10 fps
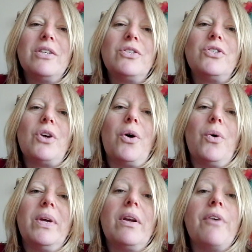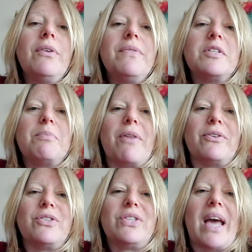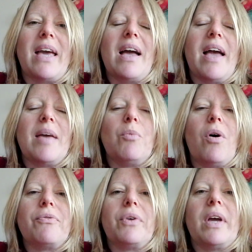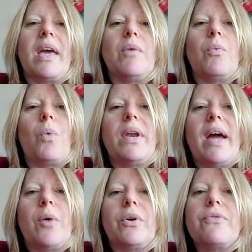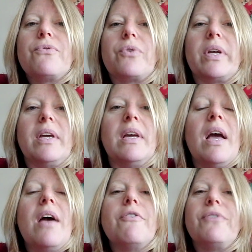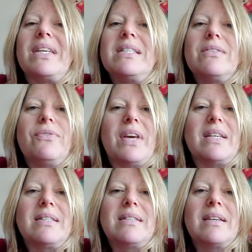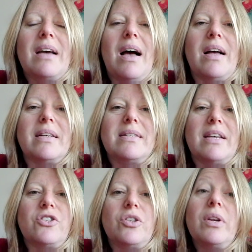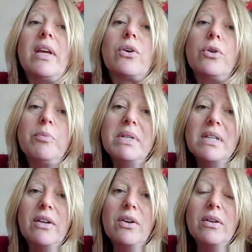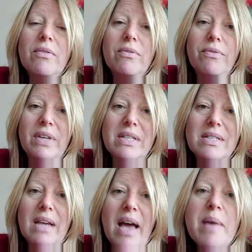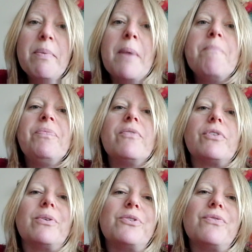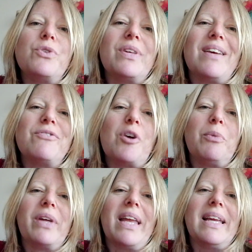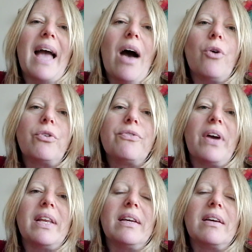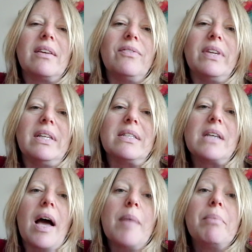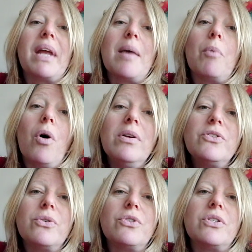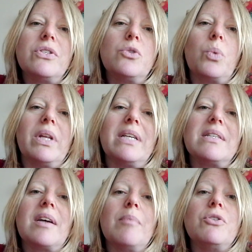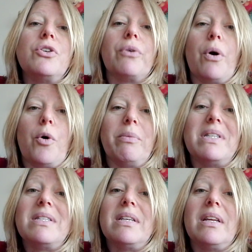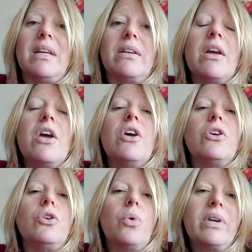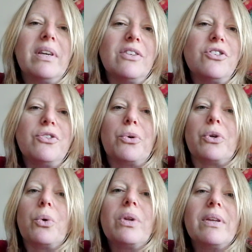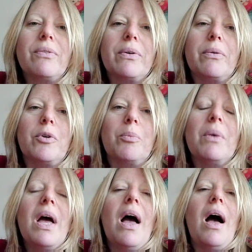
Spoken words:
So in honor of this Mother's Day, I am offering a 1-hour free face-to-face session. It could be done via Skype for those of you that have trouble getting out or finding a convenient time, but I am also just as willing to come to your home and sit in your kitchen or your living room,